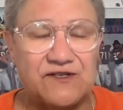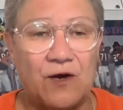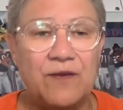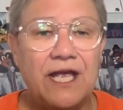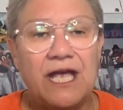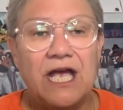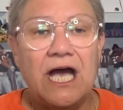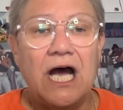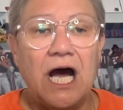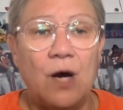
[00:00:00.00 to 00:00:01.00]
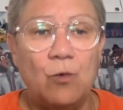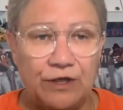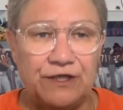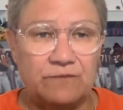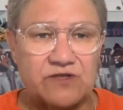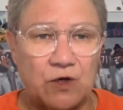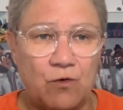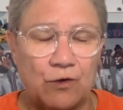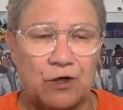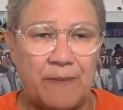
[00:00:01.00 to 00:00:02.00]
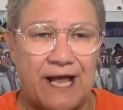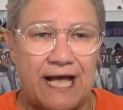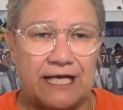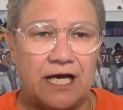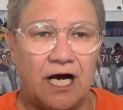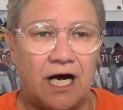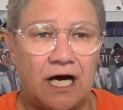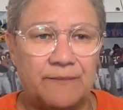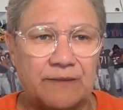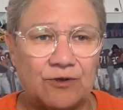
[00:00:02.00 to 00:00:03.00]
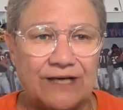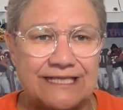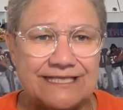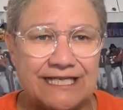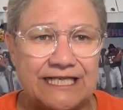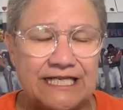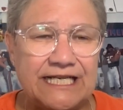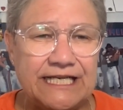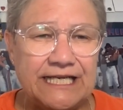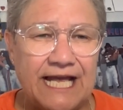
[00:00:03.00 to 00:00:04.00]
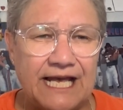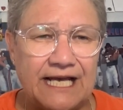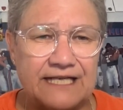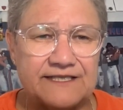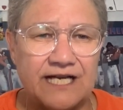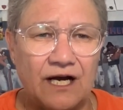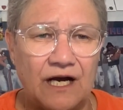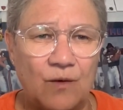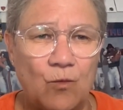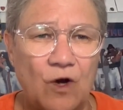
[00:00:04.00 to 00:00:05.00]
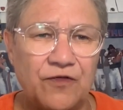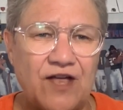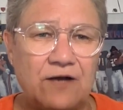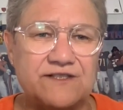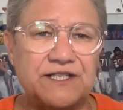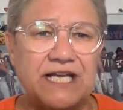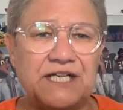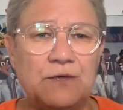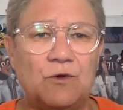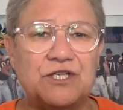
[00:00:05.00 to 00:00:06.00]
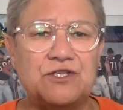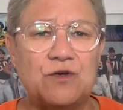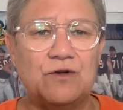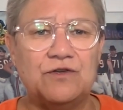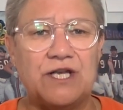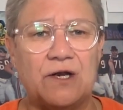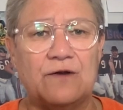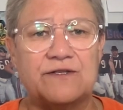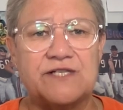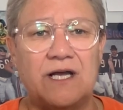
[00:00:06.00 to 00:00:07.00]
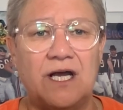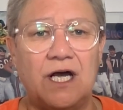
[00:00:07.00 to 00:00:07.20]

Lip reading: So Williams, our quarterback, number 18, he has 1,091 total yards